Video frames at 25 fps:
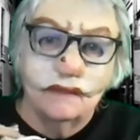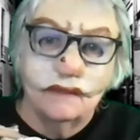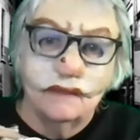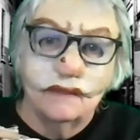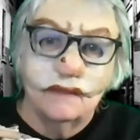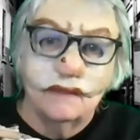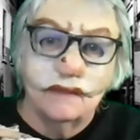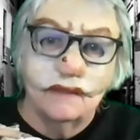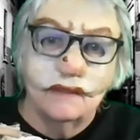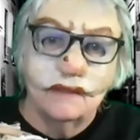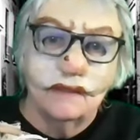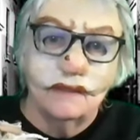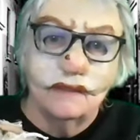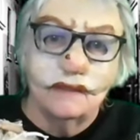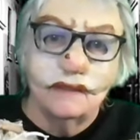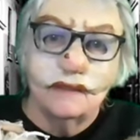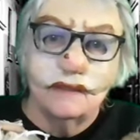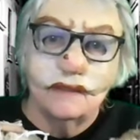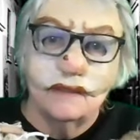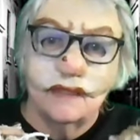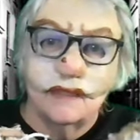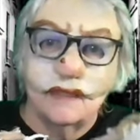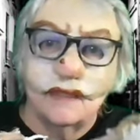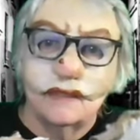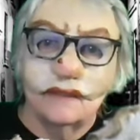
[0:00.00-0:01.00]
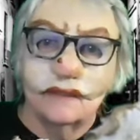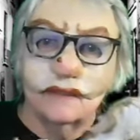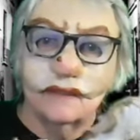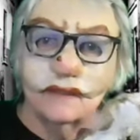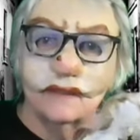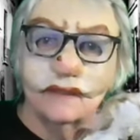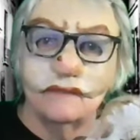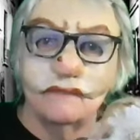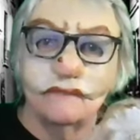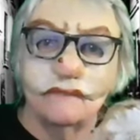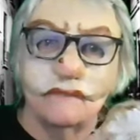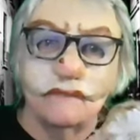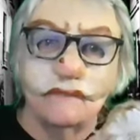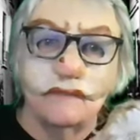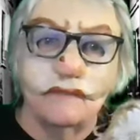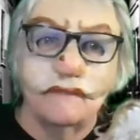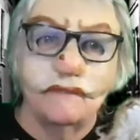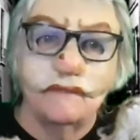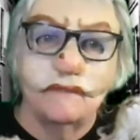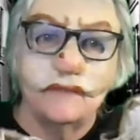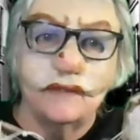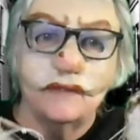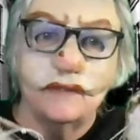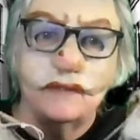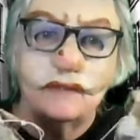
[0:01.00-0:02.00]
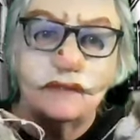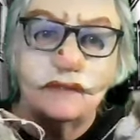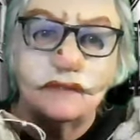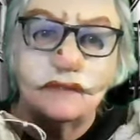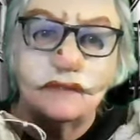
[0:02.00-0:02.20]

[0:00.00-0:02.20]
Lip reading: You can see inside, it's kind of rough and